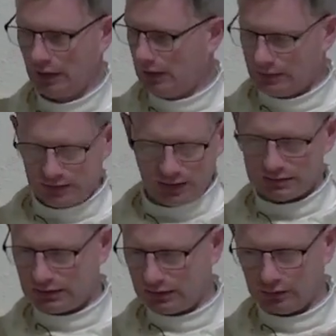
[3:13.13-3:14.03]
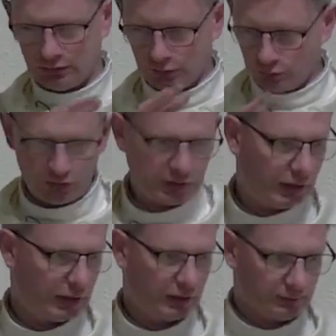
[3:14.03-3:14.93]
texting,
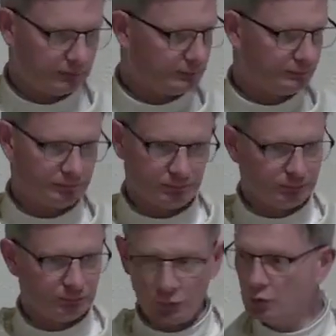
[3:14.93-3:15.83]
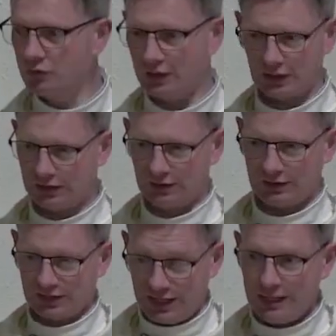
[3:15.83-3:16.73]
working, moving,
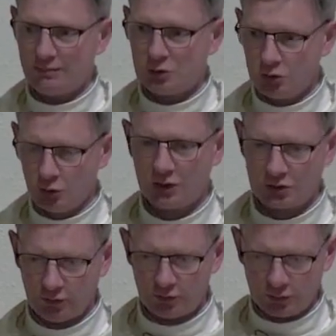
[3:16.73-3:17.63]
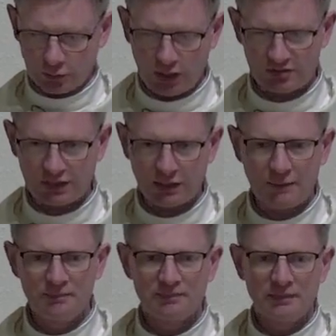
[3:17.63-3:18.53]
keep doing stuff so I don't have to think.
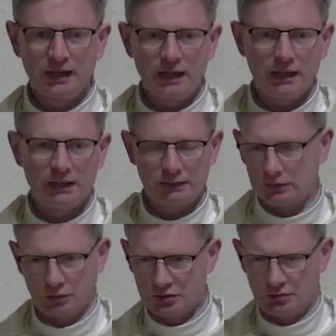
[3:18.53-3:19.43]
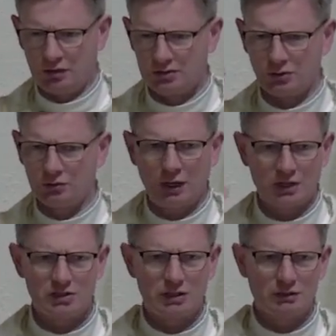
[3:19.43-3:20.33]
Uh, and then, of course, your thoughts don't
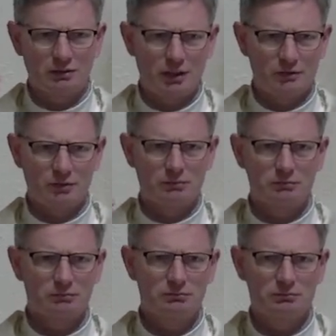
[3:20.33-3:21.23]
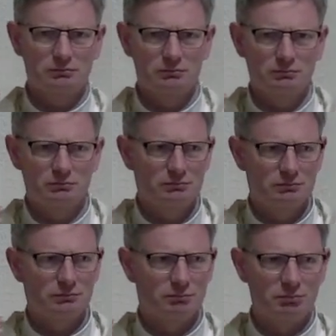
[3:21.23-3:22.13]
actually ever
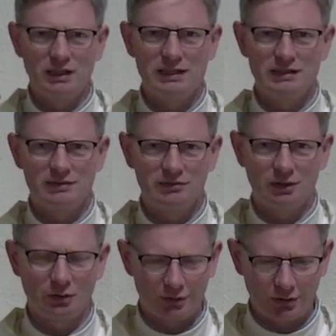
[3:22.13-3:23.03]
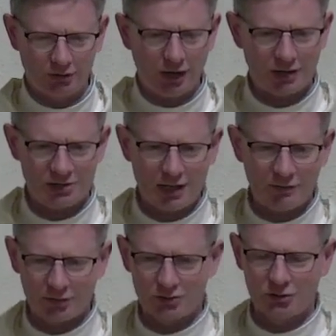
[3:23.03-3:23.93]
believe. They don't, they're not actually
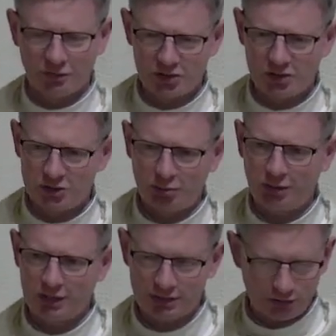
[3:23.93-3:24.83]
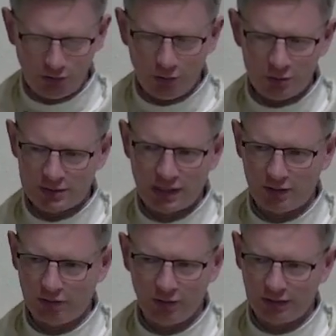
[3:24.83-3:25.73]
ever sufficiently suppressed. They're always there.
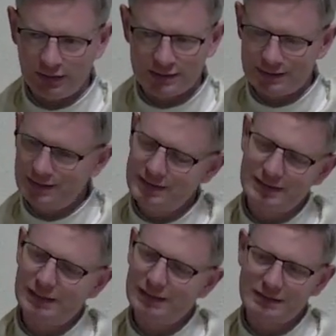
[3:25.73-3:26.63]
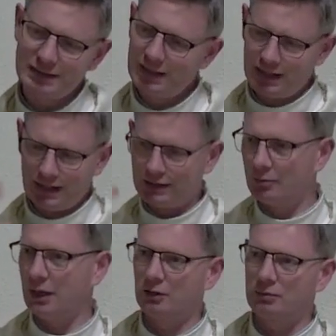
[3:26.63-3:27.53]
All they need is a little silence, and they're
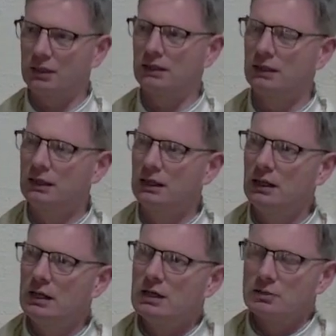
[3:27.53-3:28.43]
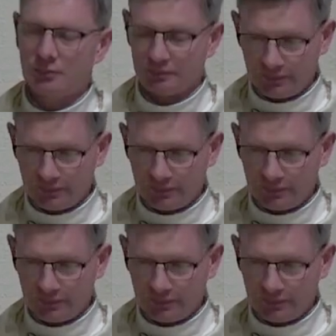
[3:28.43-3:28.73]
back up again. So